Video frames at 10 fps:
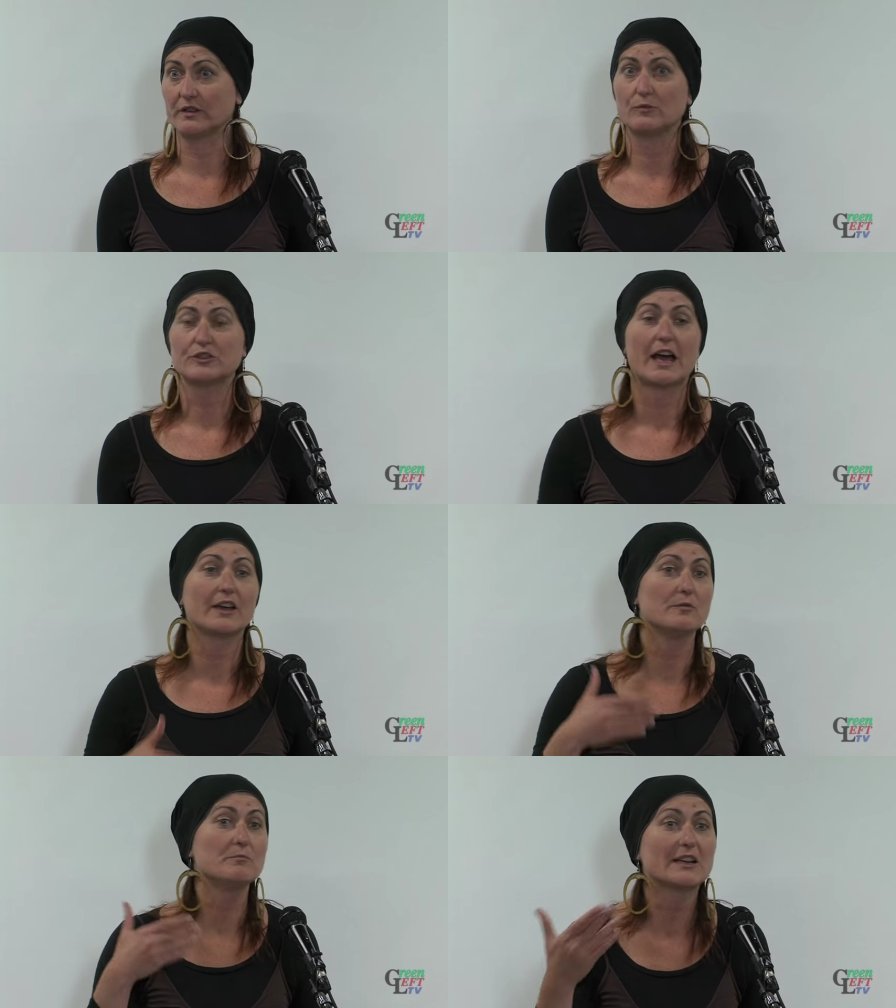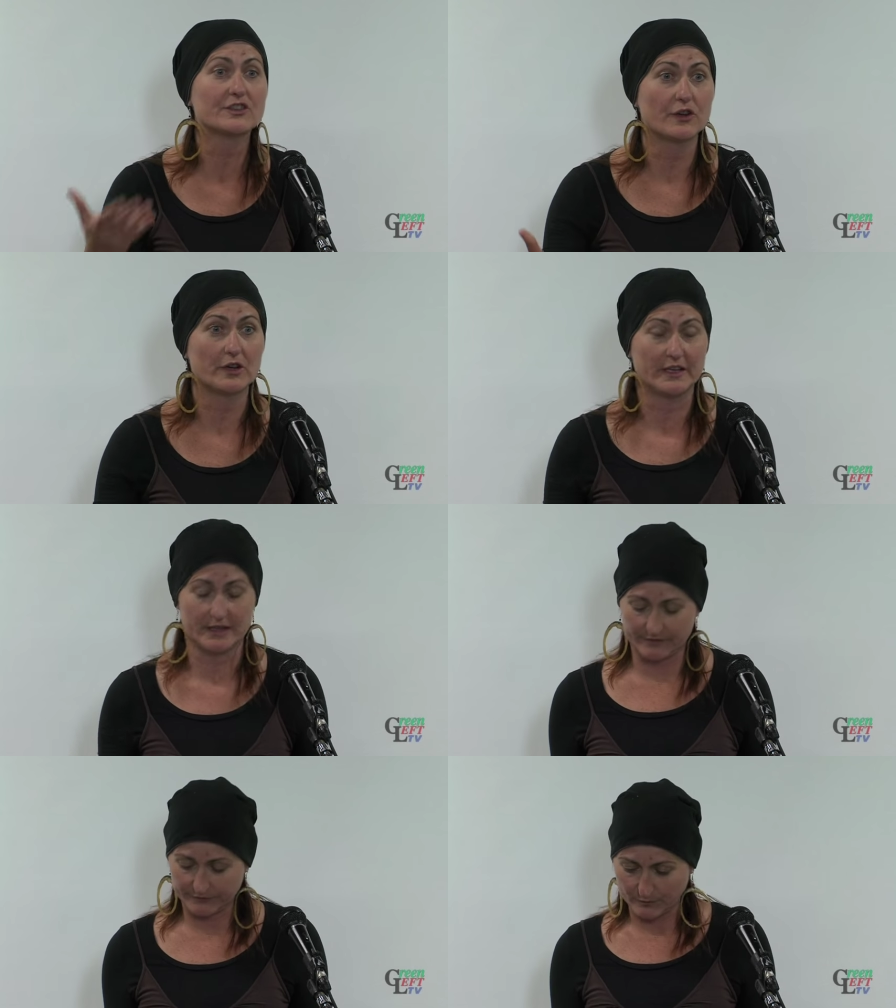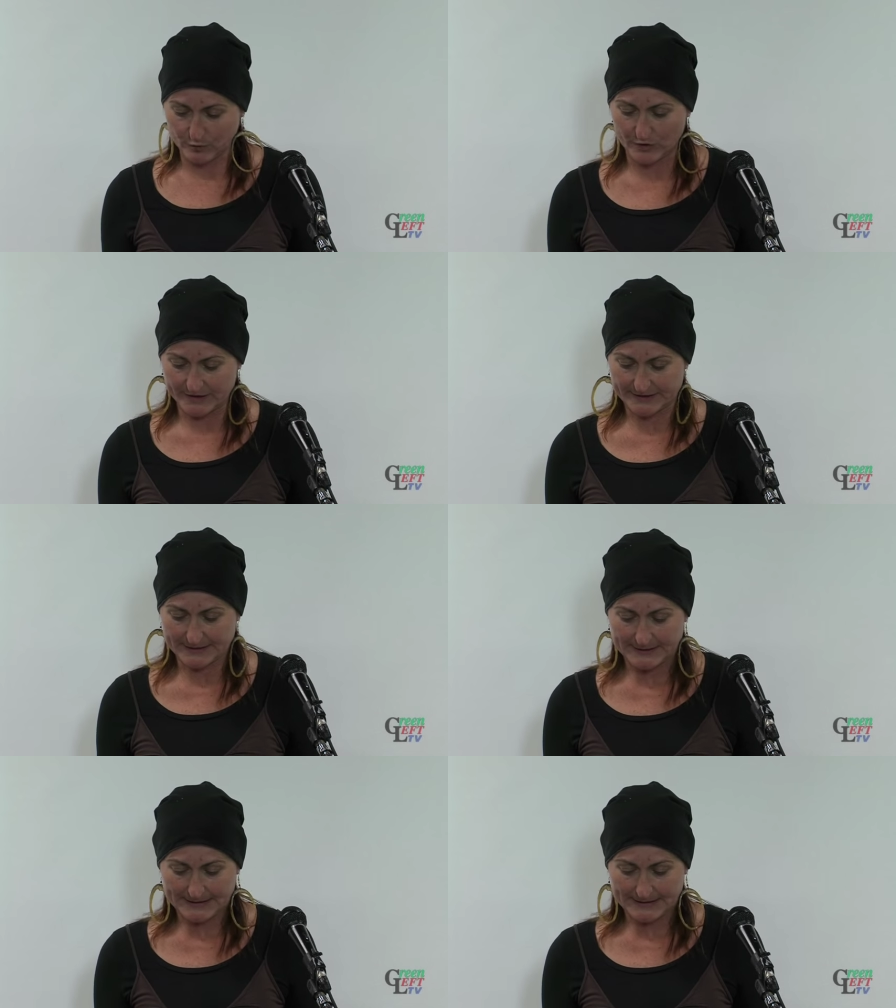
I would argue much earlier than for boys.